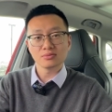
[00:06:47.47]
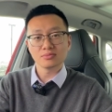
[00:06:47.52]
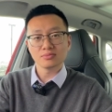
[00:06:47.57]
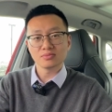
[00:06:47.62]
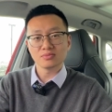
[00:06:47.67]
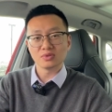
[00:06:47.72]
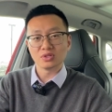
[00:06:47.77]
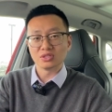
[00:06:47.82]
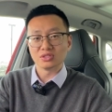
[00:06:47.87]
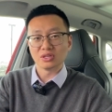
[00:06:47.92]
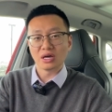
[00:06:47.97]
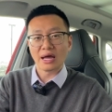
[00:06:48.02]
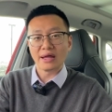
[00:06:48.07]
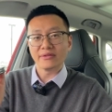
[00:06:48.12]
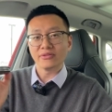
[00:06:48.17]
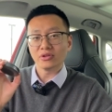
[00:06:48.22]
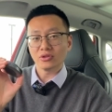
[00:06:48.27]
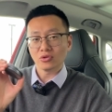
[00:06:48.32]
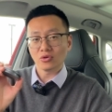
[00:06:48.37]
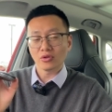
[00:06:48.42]

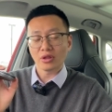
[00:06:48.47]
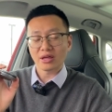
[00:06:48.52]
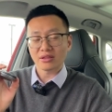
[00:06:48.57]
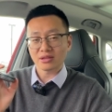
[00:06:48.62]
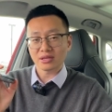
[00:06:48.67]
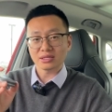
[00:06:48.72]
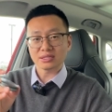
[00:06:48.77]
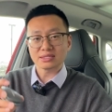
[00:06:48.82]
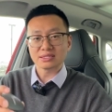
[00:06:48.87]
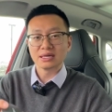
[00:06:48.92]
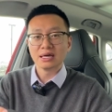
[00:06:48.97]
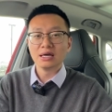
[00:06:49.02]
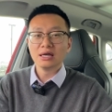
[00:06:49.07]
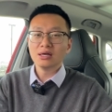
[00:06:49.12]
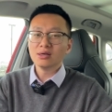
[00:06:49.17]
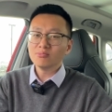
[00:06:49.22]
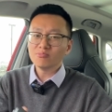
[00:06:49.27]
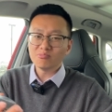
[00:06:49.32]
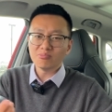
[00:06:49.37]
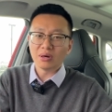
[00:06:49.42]
design and all that things,
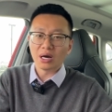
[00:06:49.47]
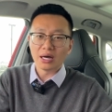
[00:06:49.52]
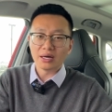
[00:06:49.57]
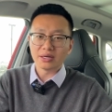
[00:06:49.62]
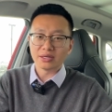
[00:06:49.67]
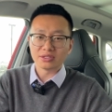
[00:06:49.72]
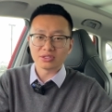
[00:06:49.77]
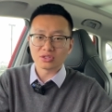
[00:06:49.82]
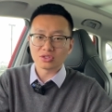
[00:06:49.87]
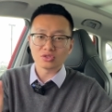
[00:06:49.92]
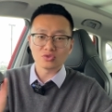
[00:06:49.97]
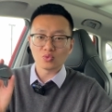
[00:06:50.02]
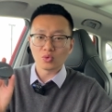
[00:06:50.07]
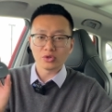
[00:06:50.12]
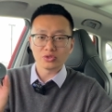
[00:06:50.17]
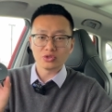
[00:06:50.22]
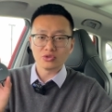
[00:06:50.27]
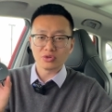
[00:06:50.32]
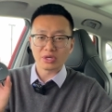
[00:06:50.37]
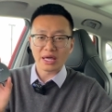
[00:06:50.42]
but it's just
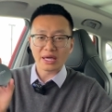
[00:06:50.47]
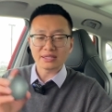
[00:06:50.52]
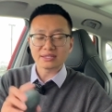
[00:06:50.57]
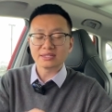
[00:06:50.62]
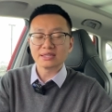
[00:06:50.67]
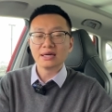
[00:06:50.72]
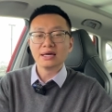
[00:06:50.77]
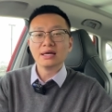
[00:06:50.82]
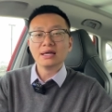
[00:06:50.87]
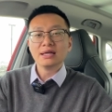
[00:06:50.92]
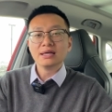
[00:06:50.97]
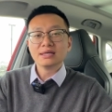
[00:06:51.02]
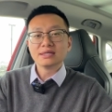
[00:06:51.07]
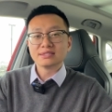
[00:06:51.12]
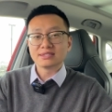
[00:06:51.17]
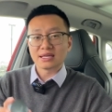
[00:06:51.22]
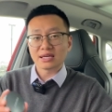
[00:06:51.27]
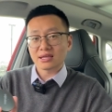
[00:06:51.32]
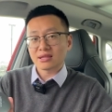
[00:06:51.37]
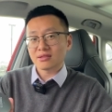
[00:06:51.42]
what you get.
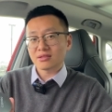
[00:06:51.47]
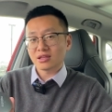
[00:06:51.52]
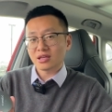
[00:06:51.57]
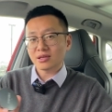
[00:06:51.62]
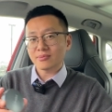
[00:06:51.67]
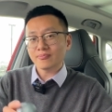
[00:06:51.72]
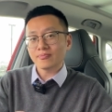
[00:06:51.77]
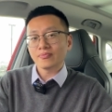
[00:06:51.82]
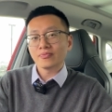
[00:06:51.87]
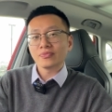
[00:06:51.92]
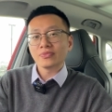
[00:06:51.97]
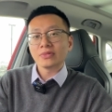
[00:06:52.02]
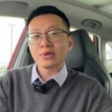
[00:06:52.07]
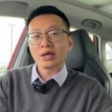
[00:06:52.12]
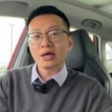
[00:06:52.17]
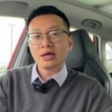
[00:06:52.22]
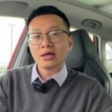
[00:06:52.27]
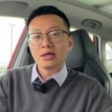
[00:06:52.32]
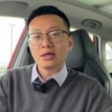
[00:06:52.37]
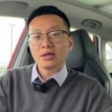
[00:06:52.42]
Second thing,
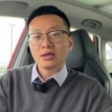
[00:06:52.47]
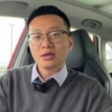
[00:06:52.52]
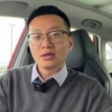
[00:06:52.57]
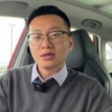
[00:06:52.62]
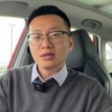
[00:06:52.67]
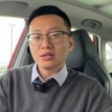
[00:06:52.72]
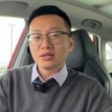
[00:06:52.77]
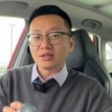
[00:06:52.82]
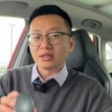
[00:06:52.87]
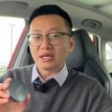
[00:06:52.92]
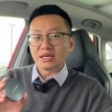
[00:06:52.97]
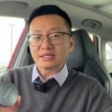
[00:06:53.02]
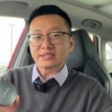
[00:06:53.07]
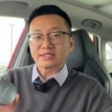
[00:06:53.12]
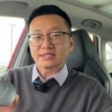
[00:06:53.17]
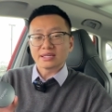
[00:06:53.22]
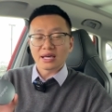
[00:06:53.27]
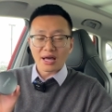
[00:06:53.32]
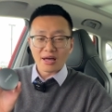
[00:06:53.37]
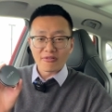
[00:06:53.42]

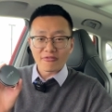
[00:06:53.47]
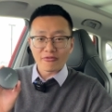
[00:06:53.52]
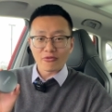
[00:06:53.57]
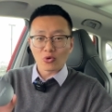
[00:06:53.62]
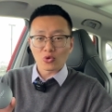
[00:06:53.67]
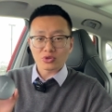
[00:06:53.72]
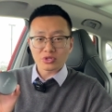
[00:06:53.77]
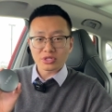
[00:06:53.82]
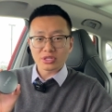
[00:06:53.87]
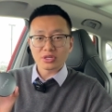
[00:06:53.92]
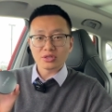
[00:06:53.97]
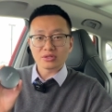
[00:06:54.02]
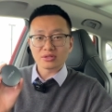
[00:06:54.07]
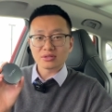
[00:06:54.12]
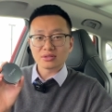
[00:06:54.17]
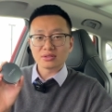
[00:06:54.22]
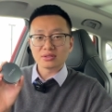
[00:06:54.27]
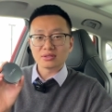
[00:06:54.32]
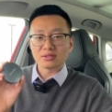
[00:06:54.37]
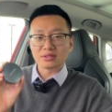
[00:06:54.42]
this unfortunately
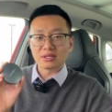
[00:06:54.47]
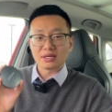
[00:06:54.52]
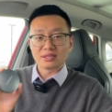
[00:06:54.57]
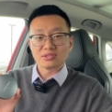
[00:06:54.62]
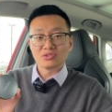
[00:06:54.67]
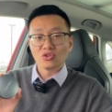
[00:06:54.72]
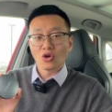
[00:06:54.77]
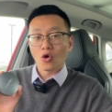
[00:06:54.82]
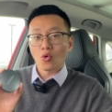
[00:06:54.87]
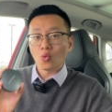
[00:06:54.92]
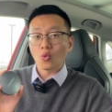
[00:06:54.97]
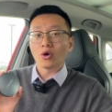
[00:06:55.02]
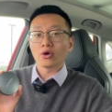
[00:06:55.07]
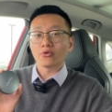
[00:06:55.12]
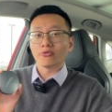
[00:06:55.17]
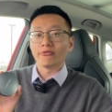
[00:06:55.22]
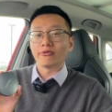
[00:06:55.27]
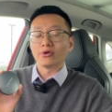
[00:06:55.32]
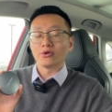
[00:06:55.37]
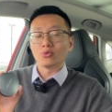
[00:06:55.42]
does not work
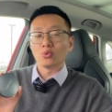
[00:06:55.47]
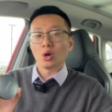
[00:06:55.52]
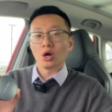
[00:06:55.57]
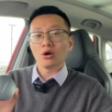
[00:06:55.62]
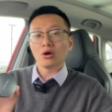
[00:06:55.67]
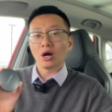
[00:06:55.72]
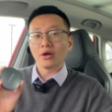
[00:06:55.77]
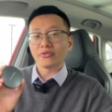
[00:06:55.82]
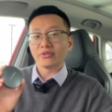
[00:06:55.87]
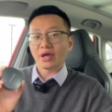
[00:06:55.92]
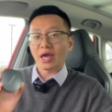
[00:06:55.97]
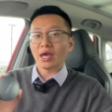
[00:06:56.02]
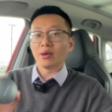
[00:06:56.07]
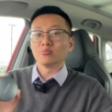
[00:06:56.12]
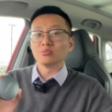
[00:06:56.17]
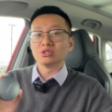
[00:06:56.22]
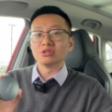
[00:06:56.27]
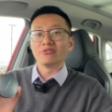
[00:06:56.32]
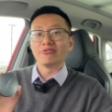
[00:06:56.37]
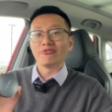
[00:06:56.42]
very well on the
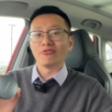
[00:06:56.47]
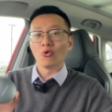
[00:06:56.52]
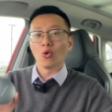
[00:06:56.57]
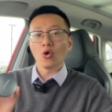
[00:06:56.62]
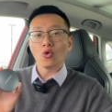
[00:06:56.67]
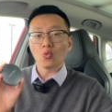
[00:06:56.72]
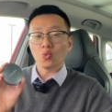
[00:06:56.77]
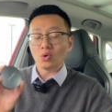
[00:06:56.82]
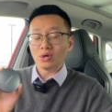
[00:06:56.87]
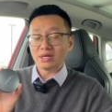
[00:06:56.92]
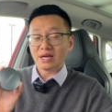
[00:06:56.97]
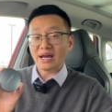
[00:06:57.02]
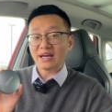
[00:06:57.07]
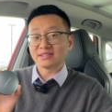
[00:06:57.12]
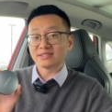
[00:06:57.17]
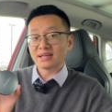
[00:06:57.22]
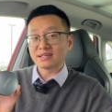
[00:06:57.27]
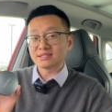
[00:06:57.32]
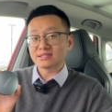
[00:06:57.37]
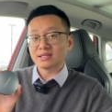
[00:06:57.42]
MG4 when I
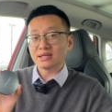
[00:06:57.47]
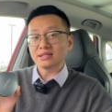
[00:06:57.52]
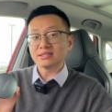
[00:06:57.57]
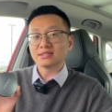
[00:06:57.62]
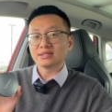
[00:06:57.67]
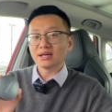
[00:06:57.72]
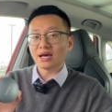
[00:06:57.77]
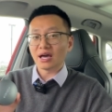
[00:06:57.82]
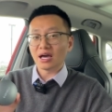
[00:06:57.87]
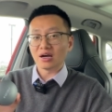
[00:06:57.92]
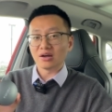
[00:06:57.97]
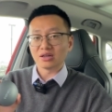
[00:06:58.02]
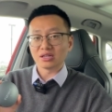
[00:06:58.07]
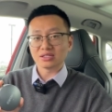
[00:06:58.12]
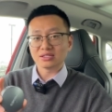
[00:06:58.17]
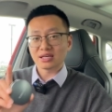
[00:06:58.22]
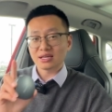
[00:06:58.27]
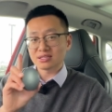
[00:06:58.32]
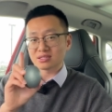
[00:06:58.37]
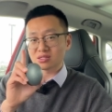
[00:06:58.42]
tested. I only
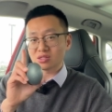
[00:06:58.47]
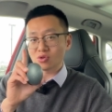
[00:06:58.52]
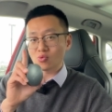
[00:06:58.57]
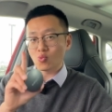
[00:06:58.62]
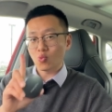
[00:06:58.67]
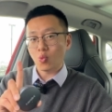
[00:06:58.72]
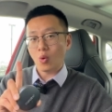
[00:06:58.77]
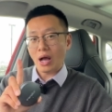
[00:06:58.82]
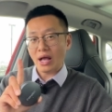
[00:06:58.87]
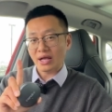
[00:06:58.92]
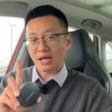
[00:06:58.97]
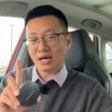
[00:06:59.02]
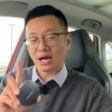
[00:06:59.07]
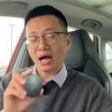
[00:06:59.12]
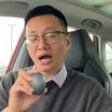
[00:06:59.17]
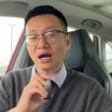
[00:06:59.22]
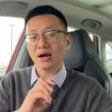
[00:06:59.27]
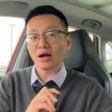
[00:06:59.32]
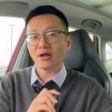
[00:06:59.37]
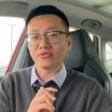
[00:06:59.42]
tested one
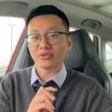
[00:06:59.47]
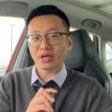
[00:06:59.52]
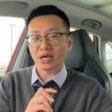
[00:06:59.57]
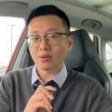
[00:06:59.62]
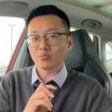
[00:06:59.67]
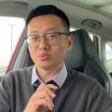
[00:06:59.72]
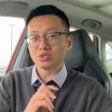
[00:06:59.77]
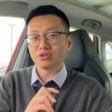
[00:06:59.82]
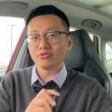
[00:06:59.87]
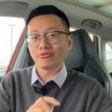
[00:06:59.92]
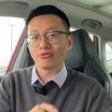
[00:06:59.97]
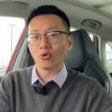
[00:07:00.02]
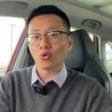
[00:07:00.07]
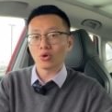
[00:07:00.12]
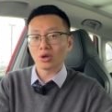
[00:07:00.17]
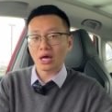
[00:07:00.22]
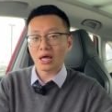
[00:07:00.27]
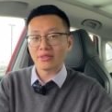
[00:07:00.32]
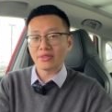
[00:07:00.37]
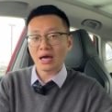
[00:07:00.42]
car on the MG4
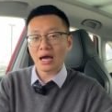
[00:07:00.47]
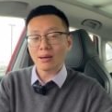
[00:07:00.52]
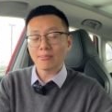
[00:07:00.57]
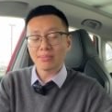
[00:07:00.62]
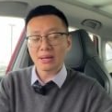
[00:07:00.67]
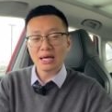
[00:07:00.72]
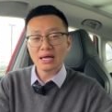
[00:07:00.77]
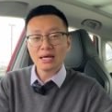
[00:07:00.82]
lineup,